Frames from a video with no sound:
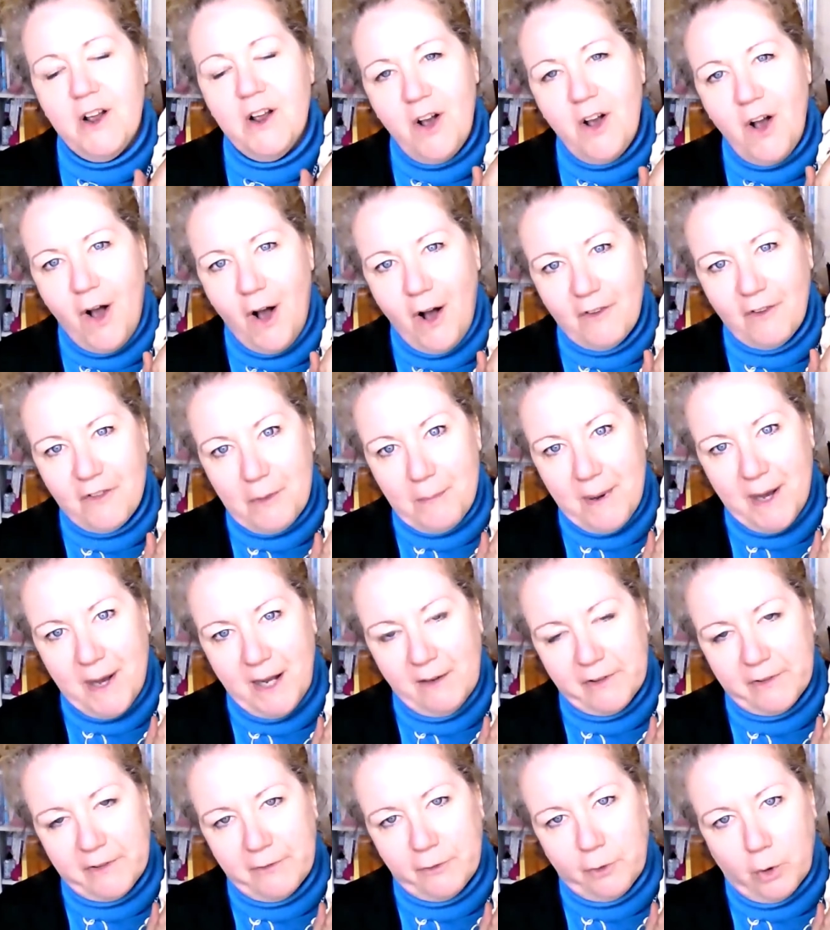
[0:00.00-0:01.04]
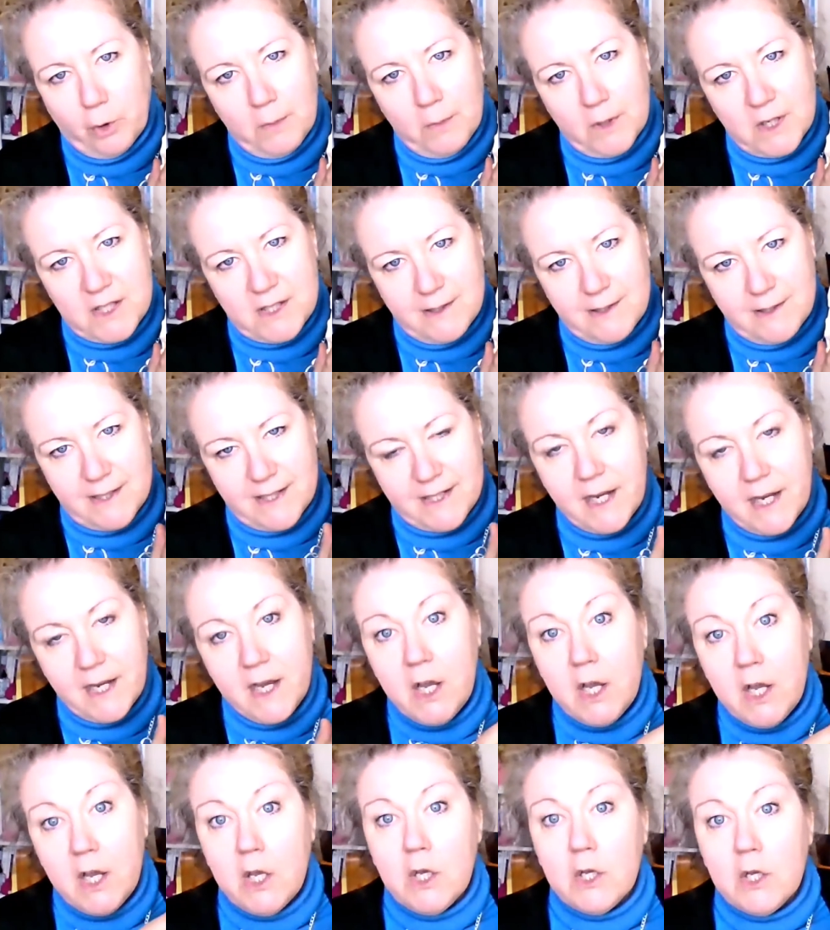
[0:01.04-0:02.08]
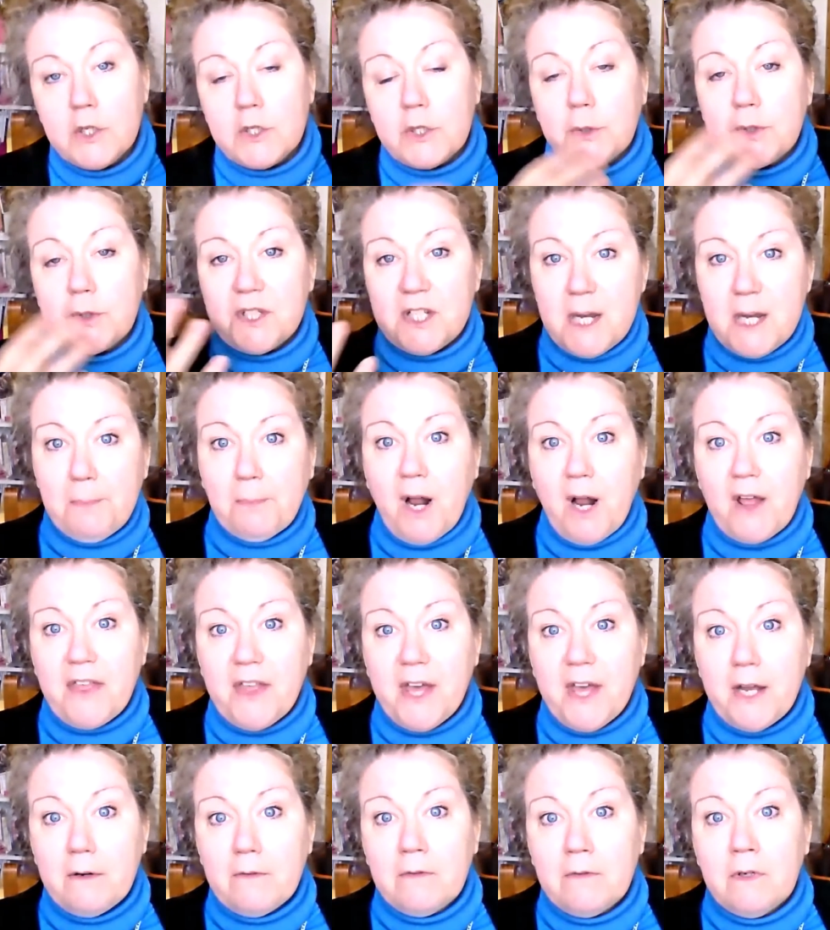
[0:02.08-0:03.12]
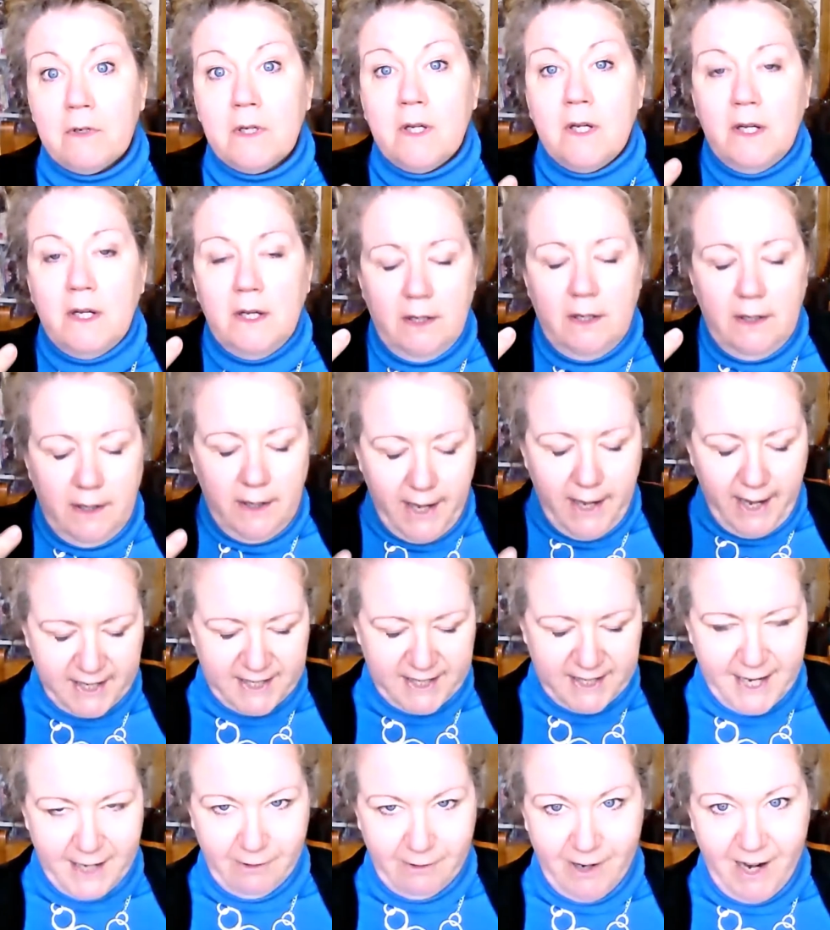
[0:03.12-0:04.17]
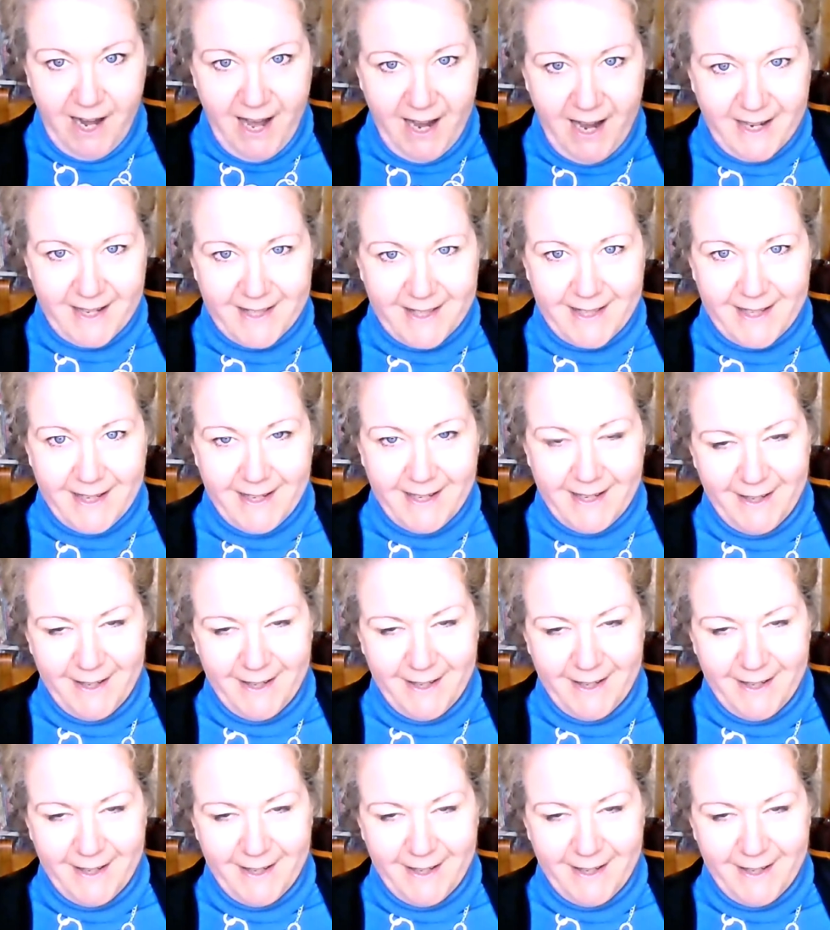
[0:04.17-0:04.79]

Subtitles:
of the pelvic floor muscles. So deep breath in, exhale, relax.